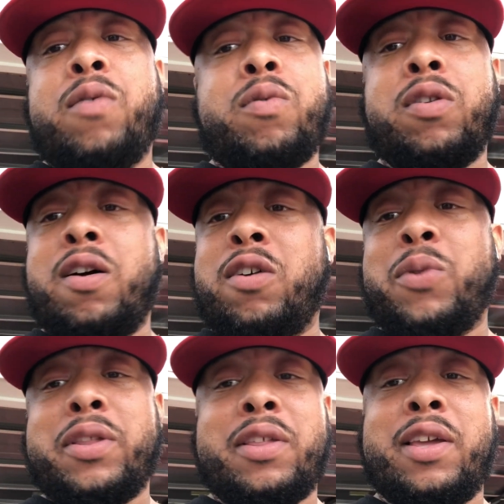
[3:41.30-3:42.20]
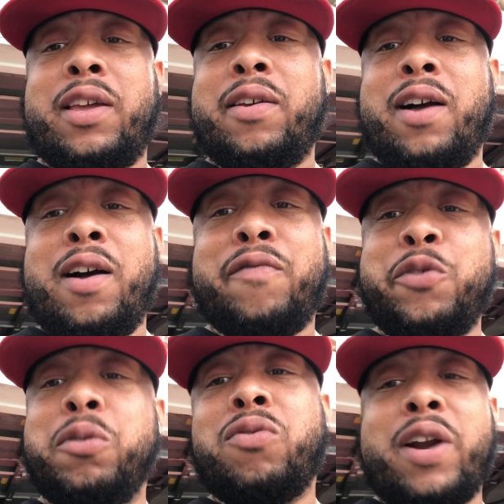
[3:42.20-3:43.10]
along with the
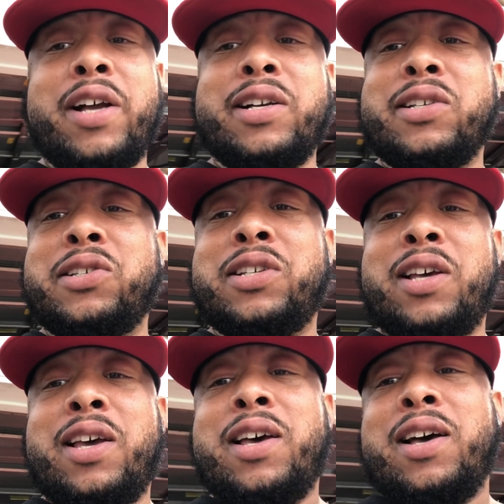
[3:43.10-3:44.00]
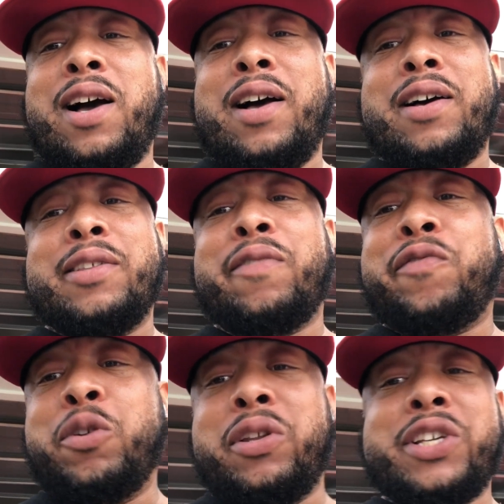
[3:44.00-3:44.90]
fuel rails, the
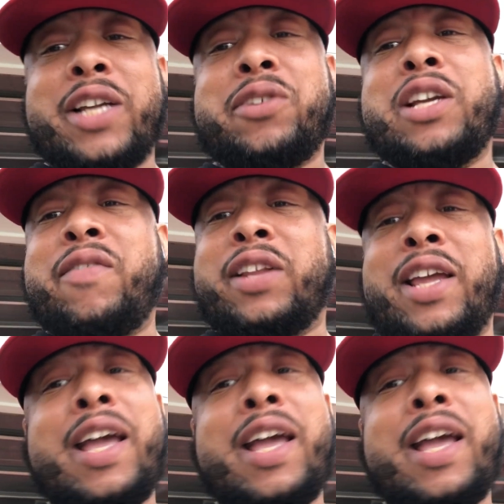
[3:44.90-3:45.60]
fuel injectors, everything.